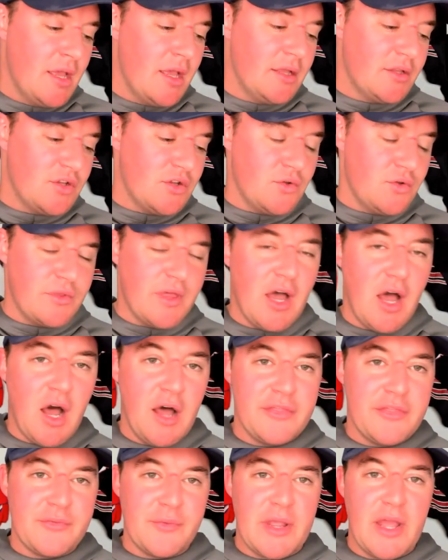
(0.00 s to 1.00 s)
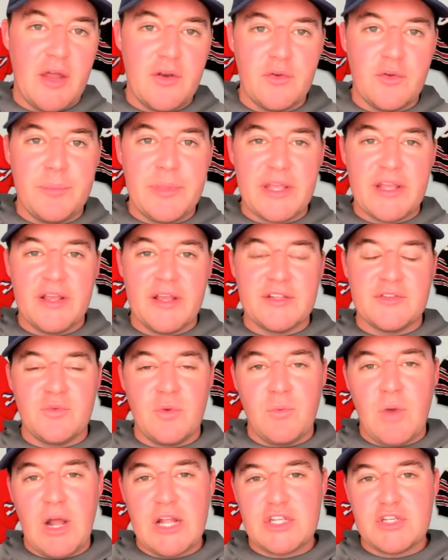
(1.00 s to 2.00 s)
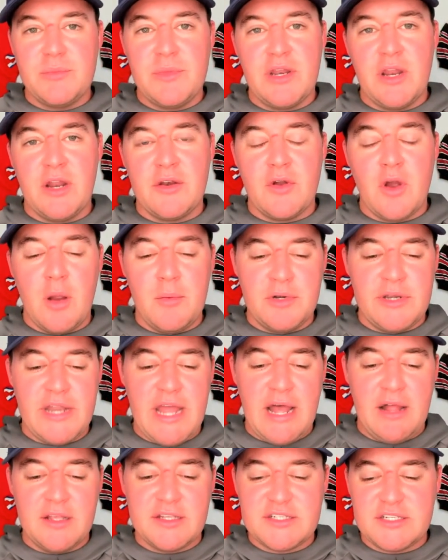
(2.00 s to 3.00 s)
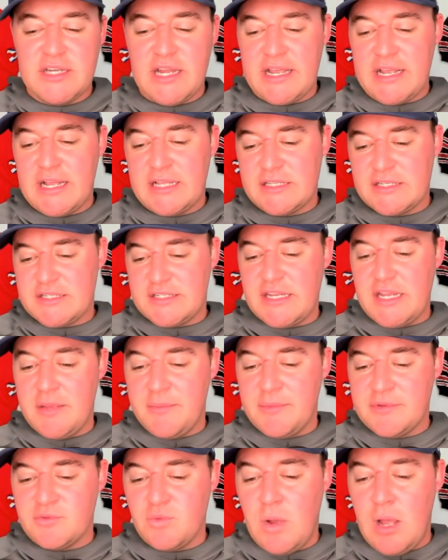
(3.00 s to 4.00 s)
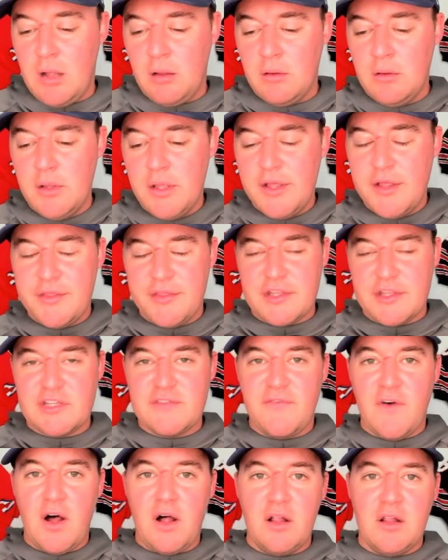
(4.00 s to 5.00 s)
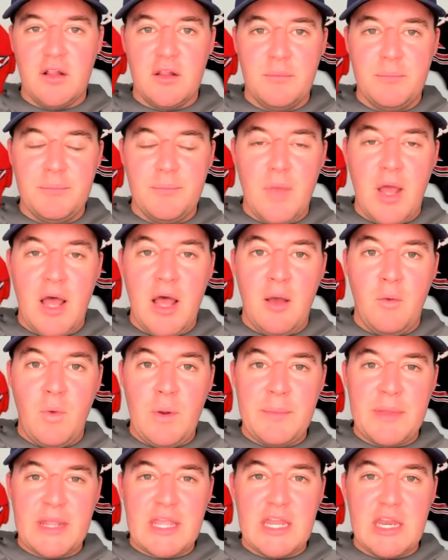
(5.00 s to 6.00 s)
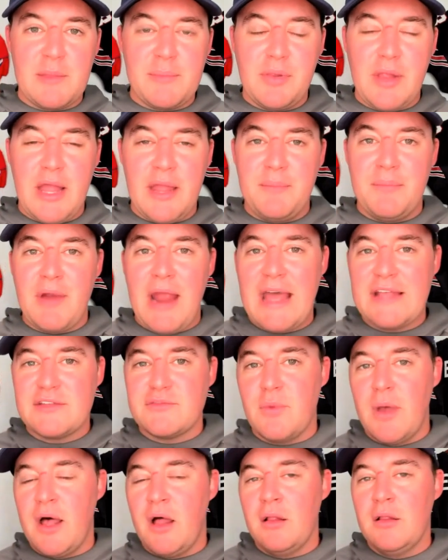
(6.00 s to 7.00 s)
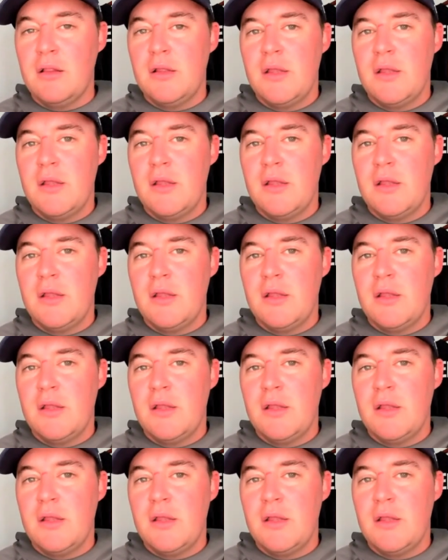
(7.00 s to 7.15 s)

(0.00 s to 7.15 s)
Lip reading: to the On 300 because we watched him at Under Armour Dallas, and I got to see him as well this fall when McKinney played Braswell.